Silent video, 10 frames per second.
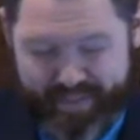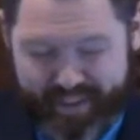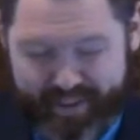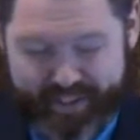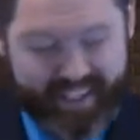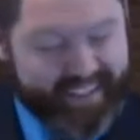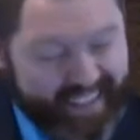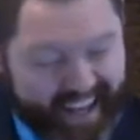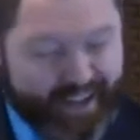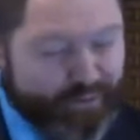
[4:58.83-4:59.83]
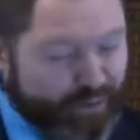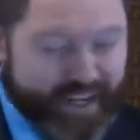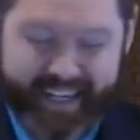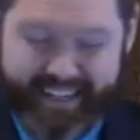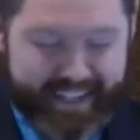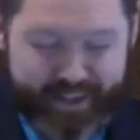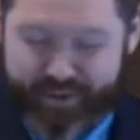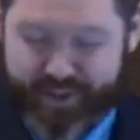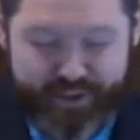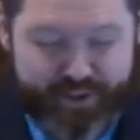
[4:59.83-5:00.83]
There's a lot of reading that you
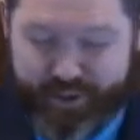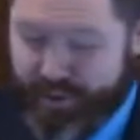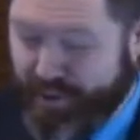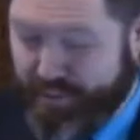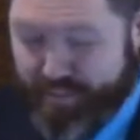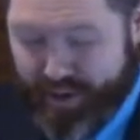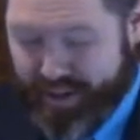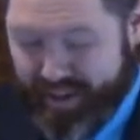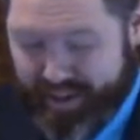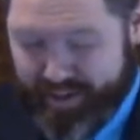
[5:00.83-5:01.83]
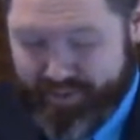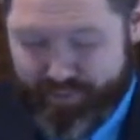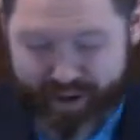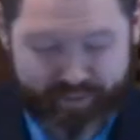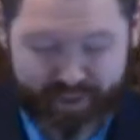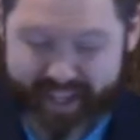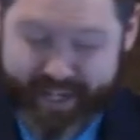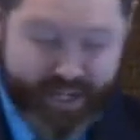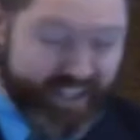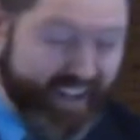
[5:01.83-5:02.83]
can do in the book of
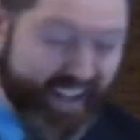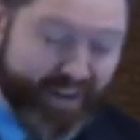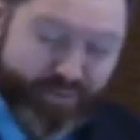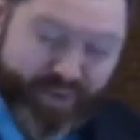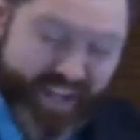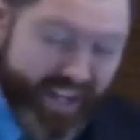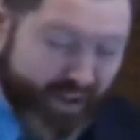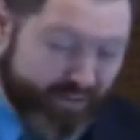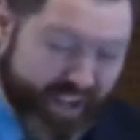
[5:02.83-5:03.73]
Revelation and reading of